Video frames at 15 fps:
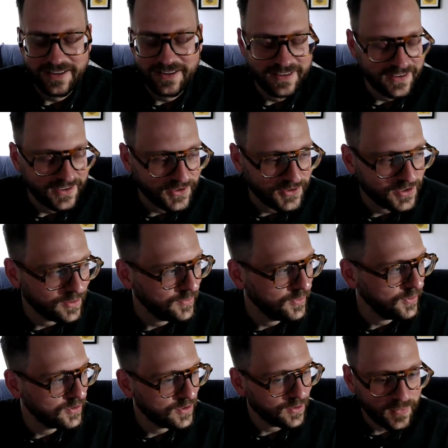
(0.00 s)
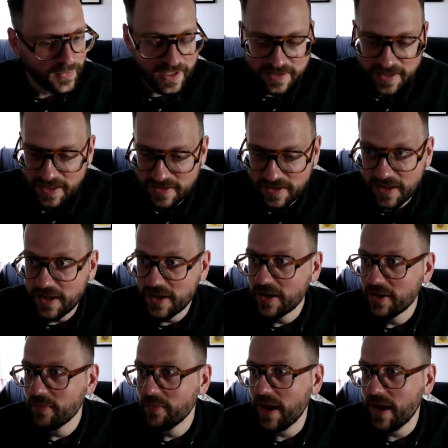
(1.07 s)
Awesome. Awesome. Makes sense.
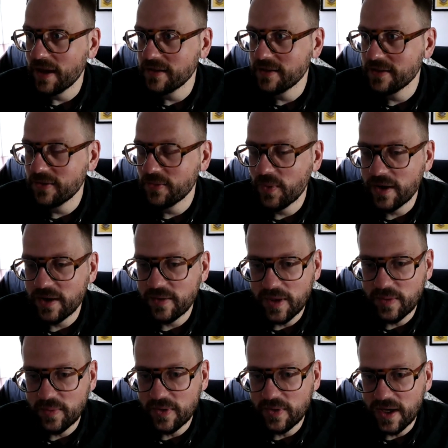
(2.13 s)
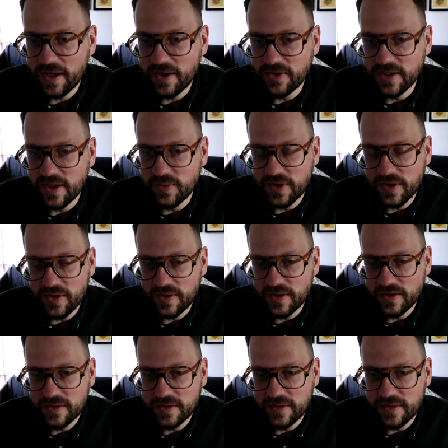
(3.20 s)
Max, where can people get in contact with
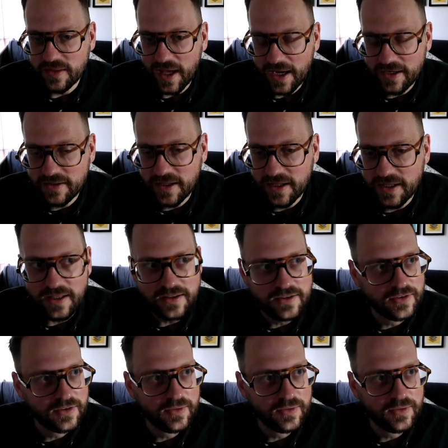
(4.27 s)
you? How did they get to?